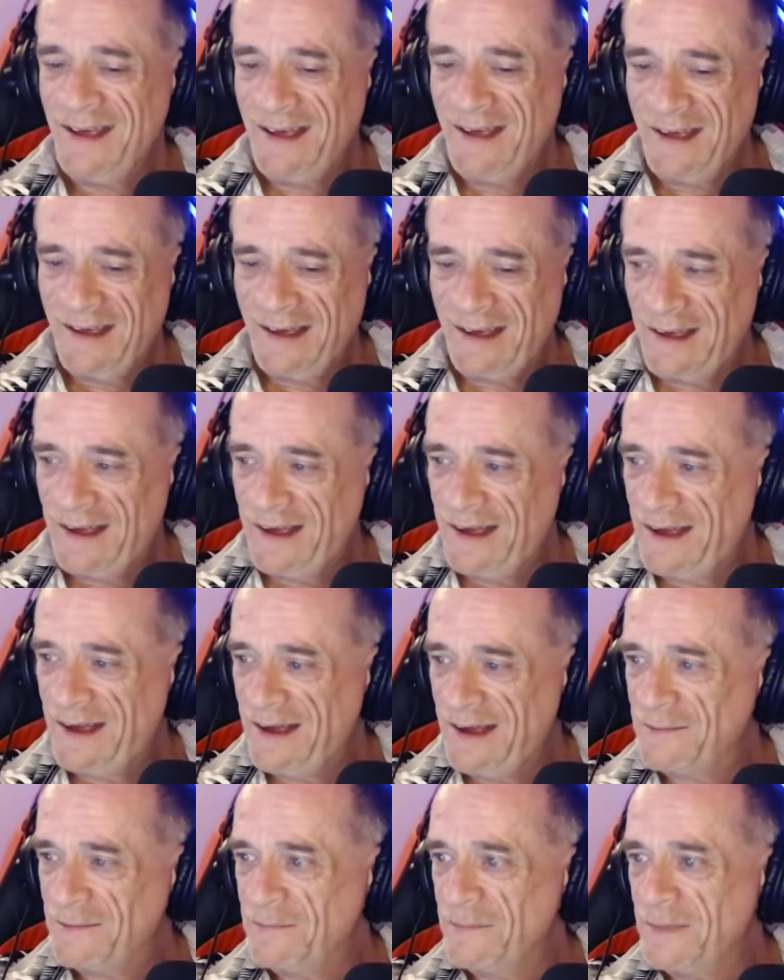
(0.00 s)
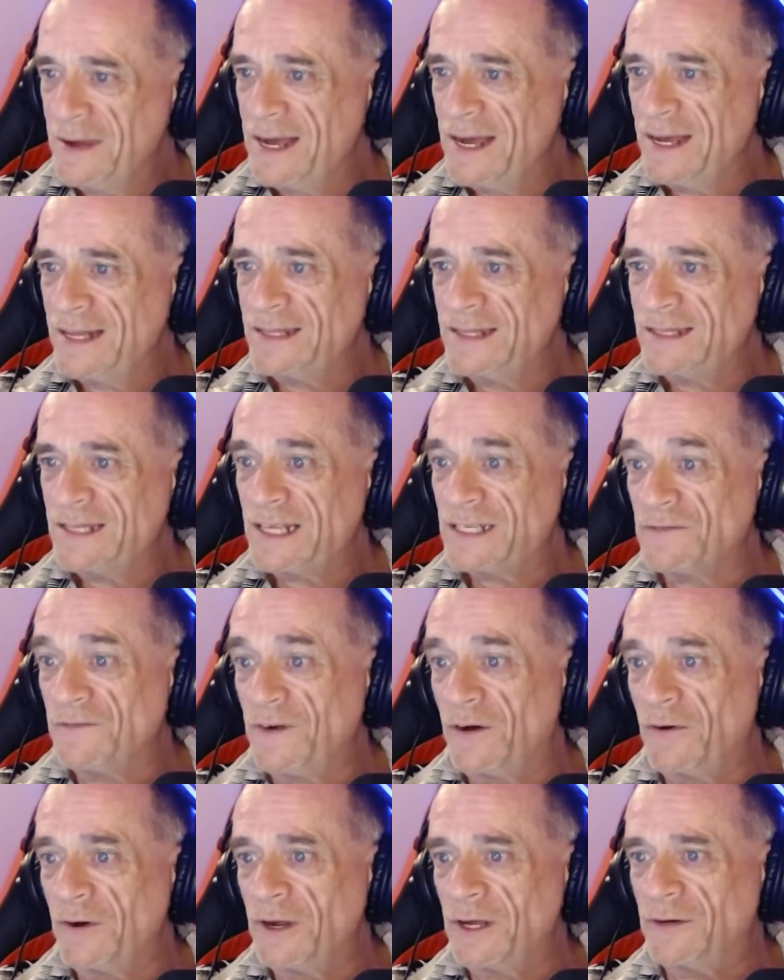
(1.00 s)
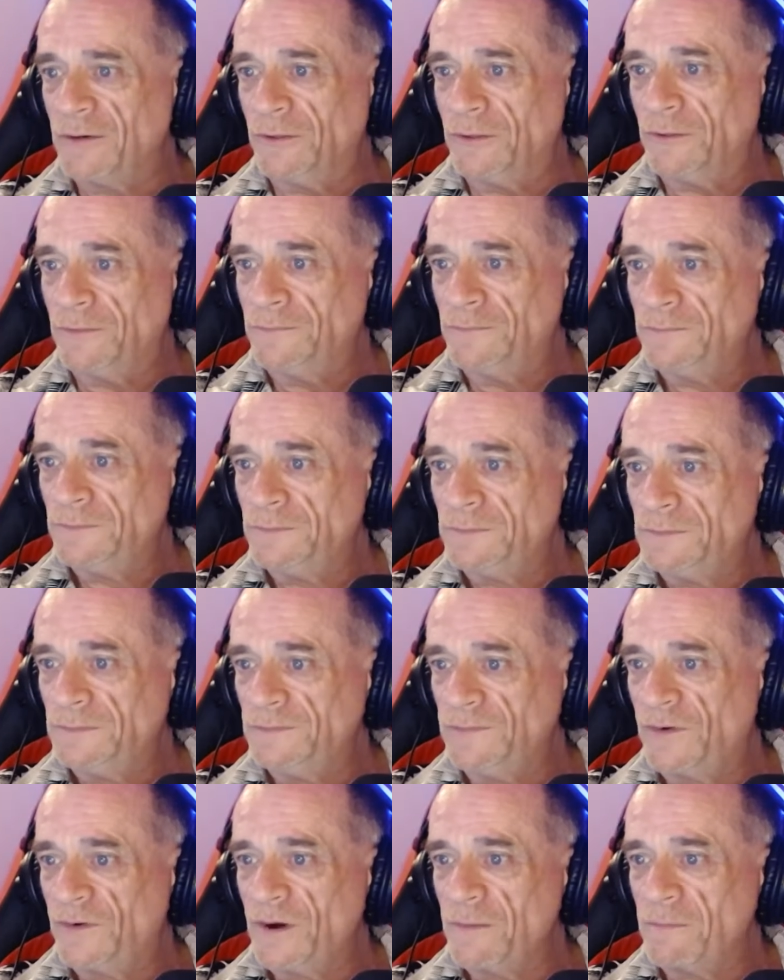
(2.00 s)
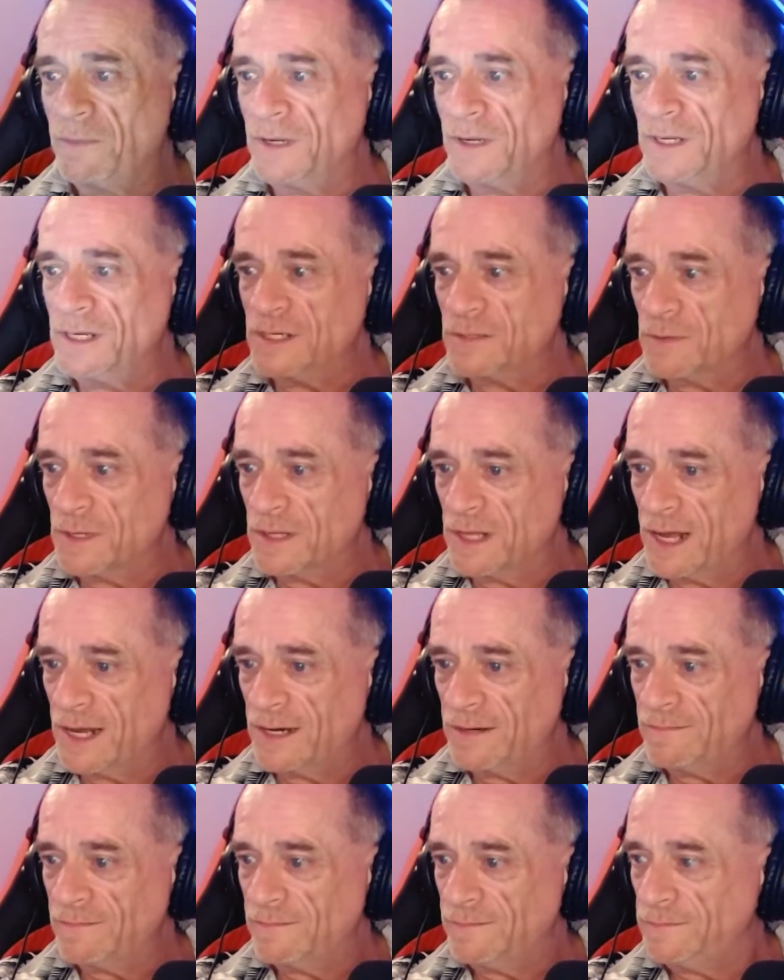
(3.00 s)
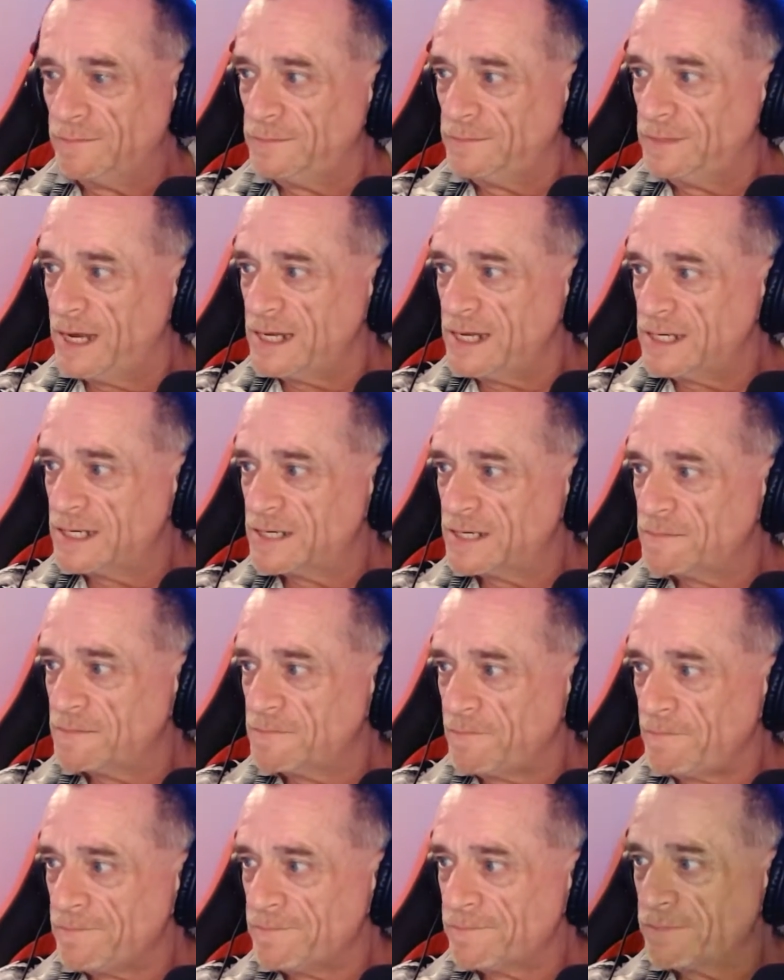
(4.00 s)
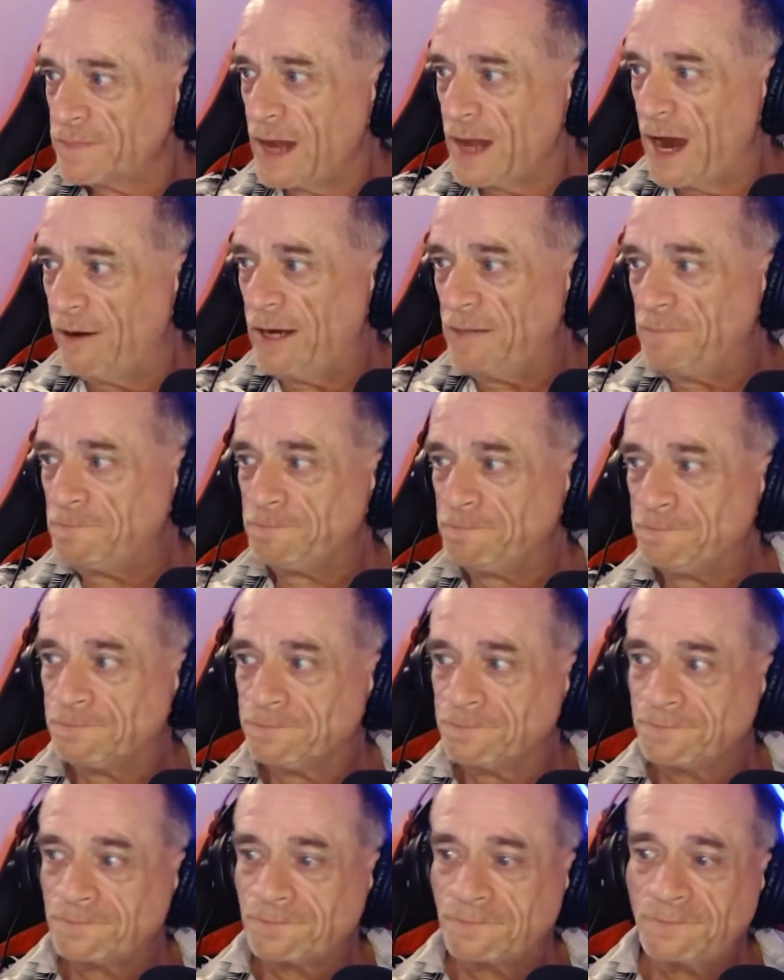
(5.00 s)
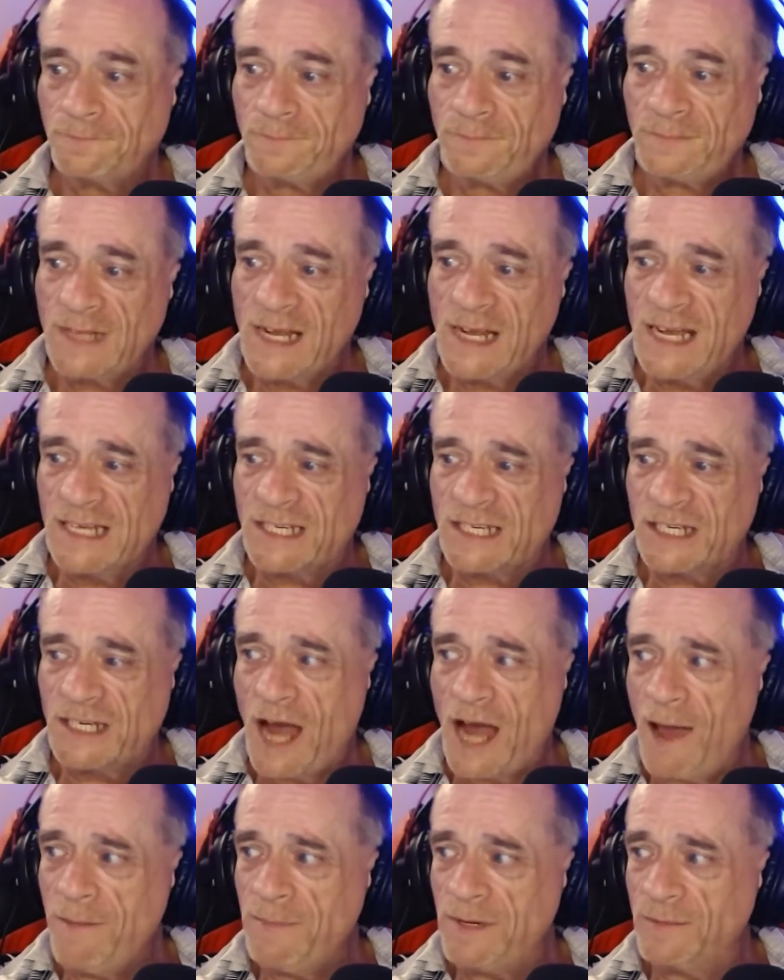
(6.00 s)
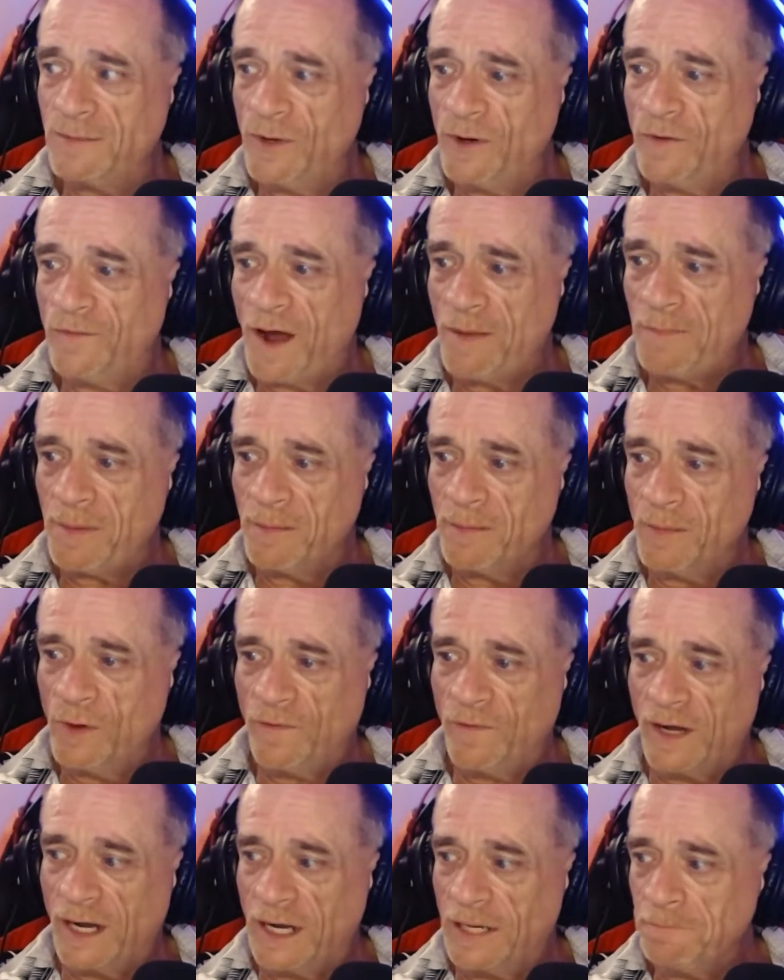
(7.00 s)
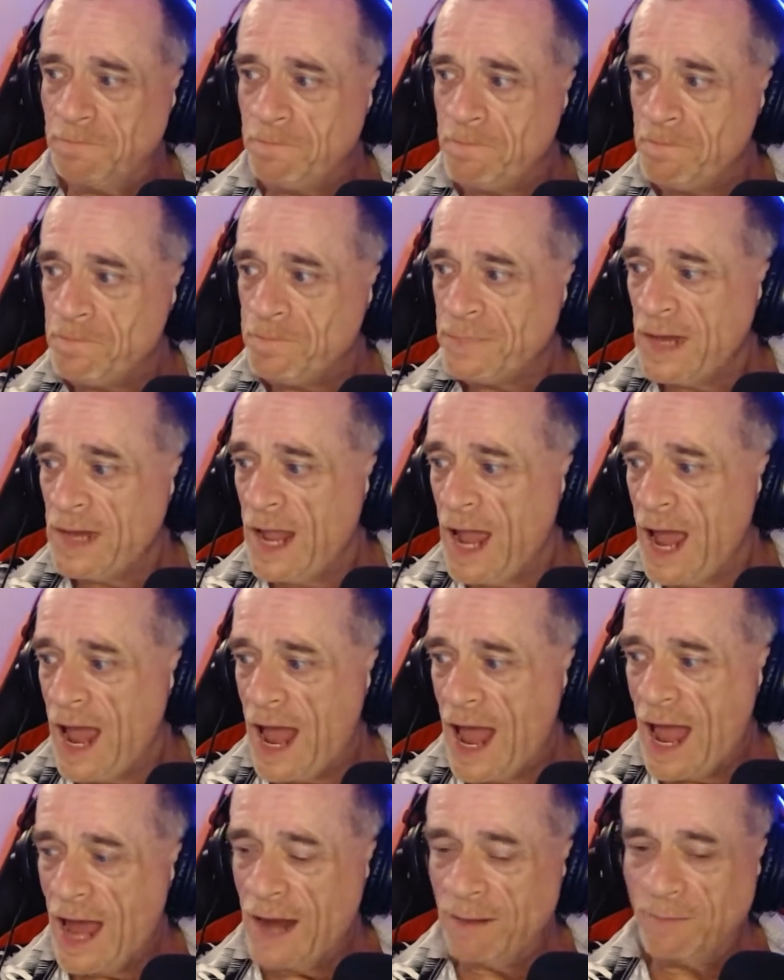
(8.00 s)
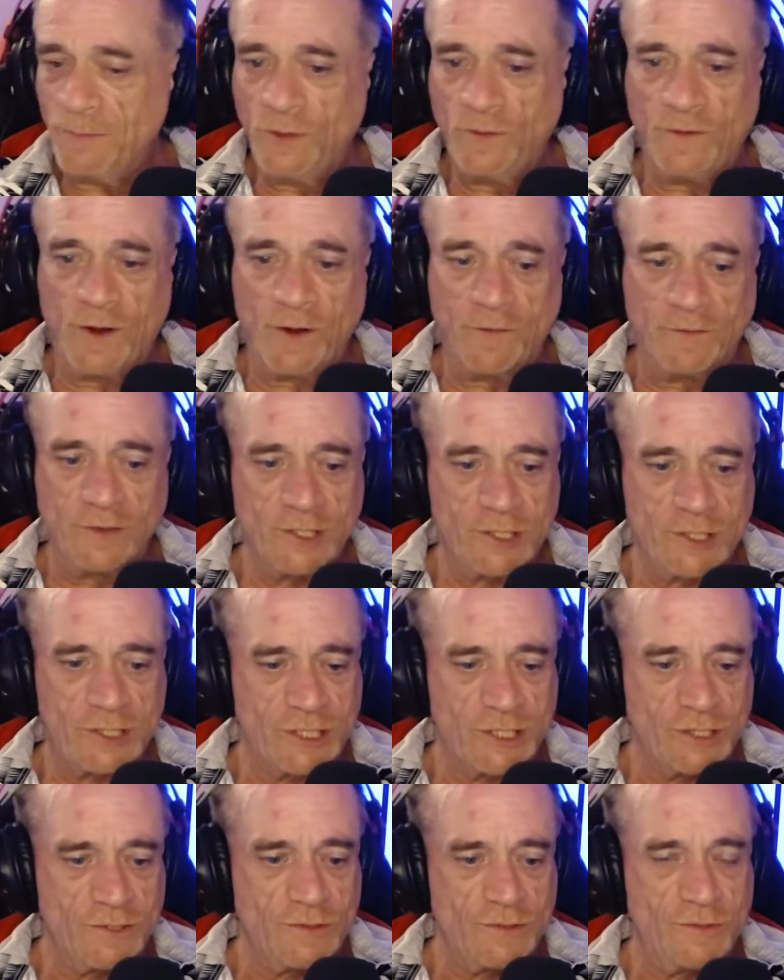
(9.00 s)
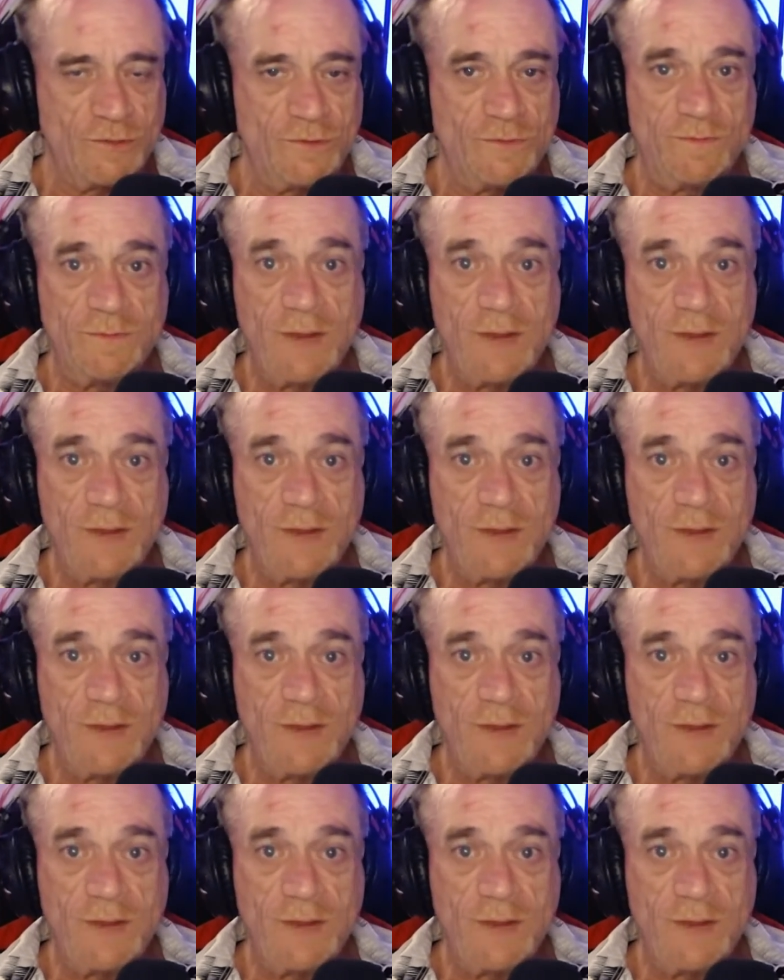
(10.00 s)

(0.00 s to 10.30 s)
Oh, man, that's very cool. I'm very pleased with that. Nice. All right. It's time to move up and move on and move over to